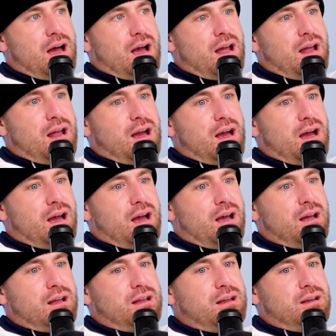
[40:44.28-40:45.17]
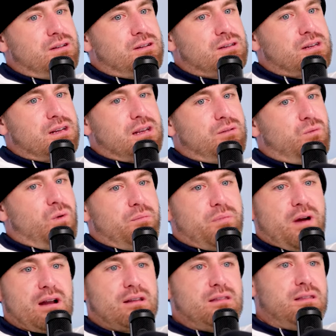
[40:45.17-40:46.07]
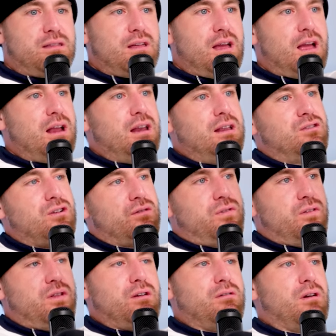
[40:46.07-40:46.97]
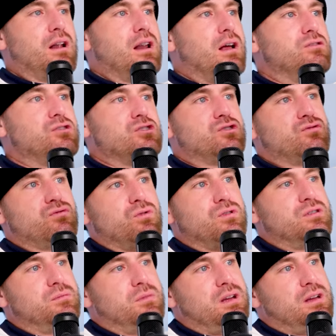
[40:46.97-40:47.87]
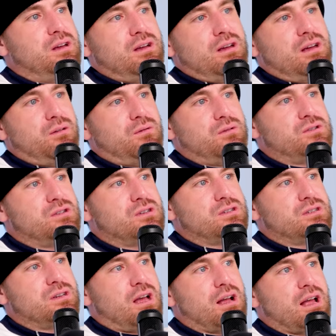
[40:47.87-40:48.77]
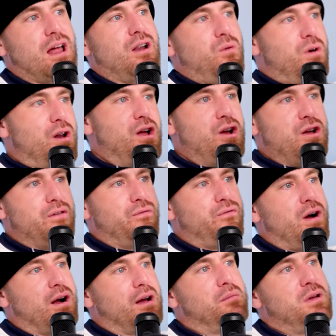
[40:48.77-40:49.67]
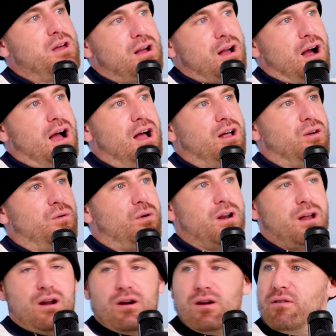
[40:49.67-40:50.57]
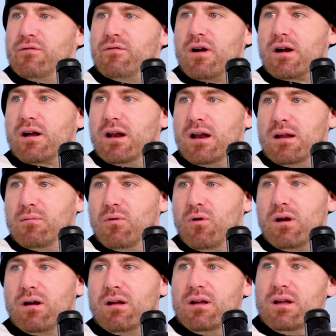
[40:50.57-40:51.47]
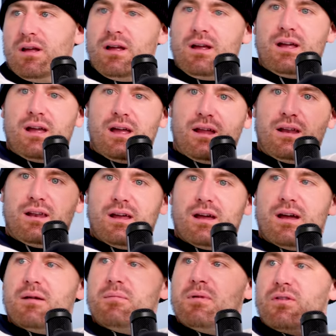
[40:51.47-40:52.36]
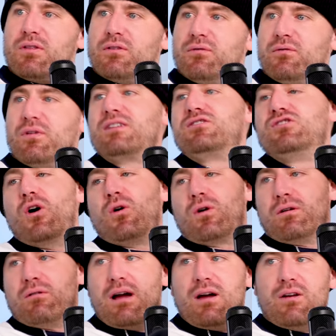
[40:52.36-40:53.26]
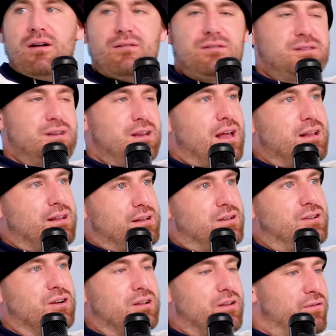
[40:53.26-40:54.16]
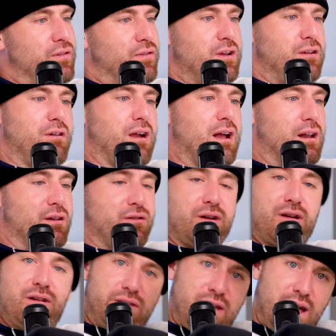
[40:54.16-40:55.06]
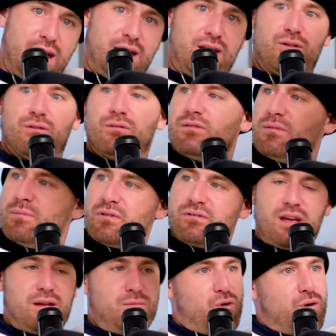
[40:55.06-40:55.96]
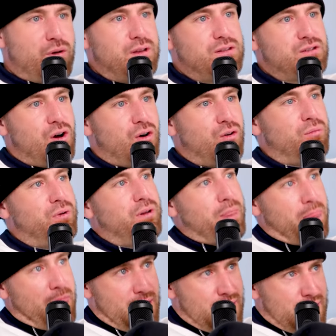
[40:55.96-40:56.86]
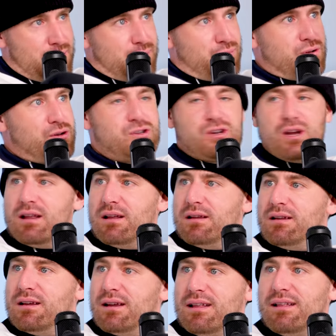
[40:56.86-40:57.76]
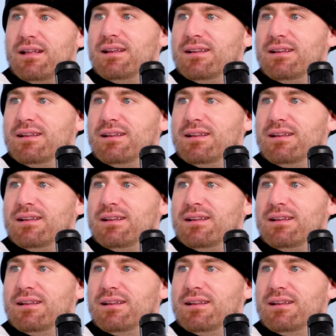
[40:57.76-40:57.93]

I, uh, he just went back to the thing and he took 50 grand out and just threw it to me and was just like, I don't want to hear you fucking. Me and Kyle don't want to hear you fucking anymore. And uh, about the, like joking around, obviously. And I took the 50 grand. I was like, oh, thank you. It's about 10 more of these owed, but appreciate it.